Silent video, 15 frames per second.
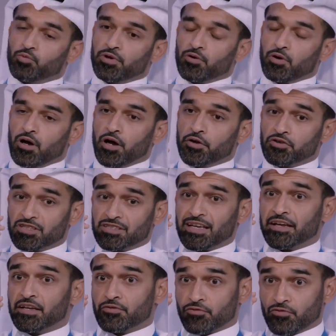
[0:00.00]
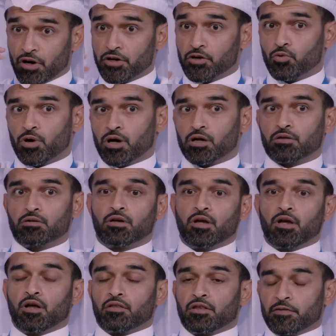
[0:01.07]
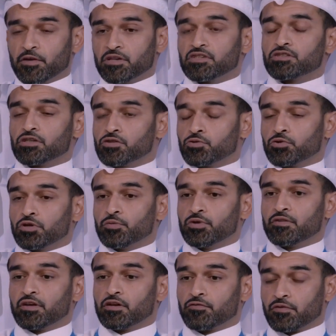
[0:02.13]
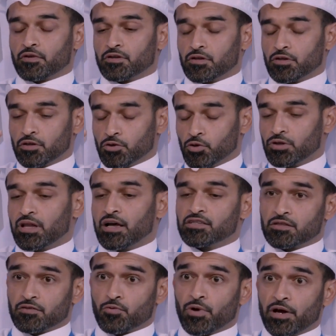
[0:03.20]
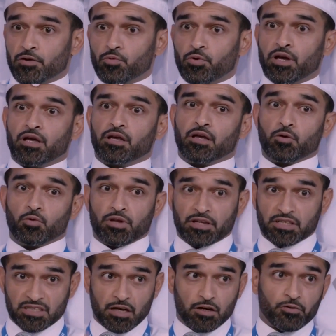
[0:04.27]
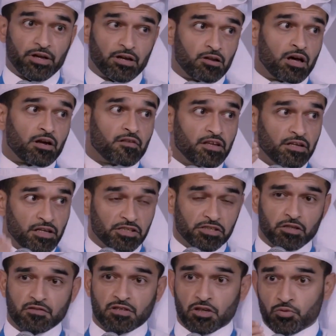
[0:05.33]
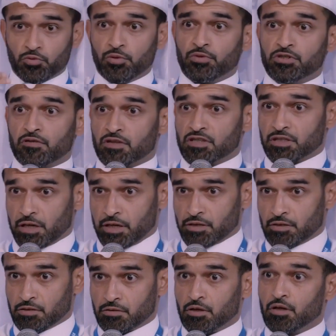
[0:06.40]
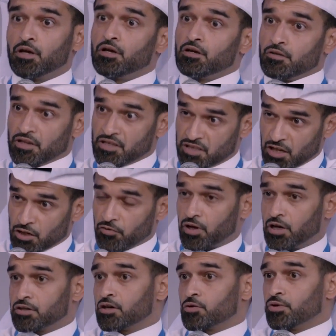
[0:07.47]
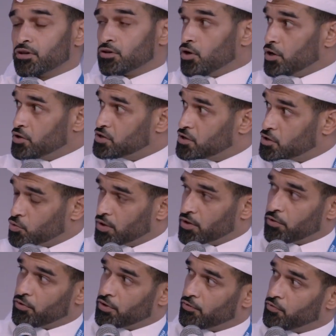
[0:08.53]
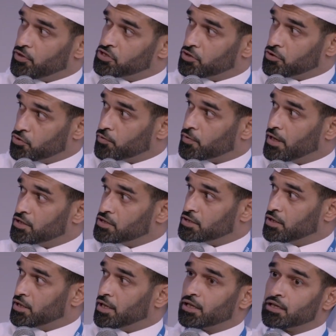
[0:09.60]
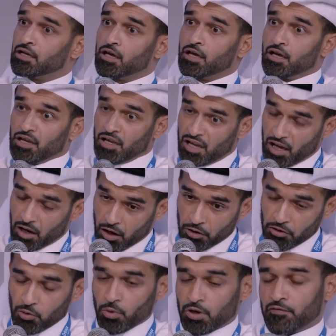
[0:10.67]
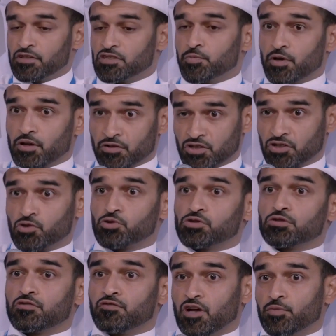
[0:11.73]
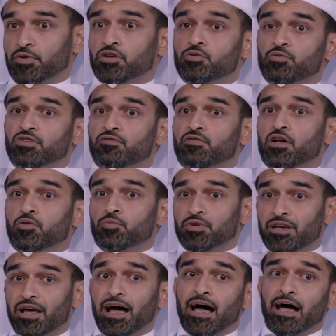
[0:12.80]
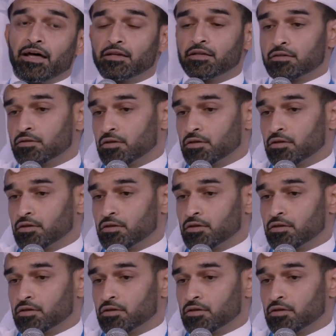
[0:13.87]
with understanding very well that this is a tournament that, if utilized in the right way, it will accelerate a lot of the initiatives and commitments of the state. The state of Qatar, when it launched its 2030 vision in 2008, under one of its pillars, social development and human development, had